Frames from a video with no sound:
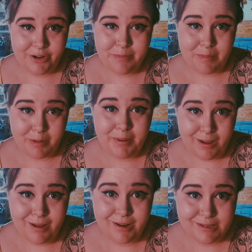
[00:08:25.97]
you remember
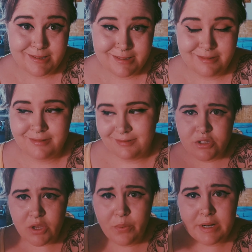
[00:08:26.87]
Pogs,
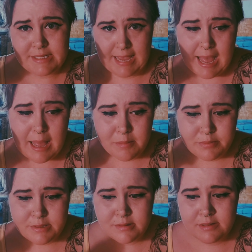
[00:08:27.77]
soda
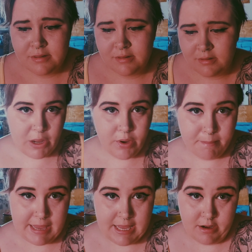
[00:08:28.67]
tabs,
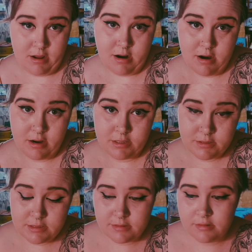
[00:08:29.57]
Pokemon
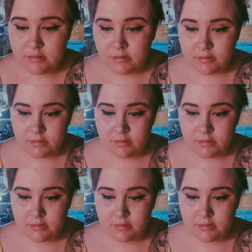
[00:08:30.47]
cards,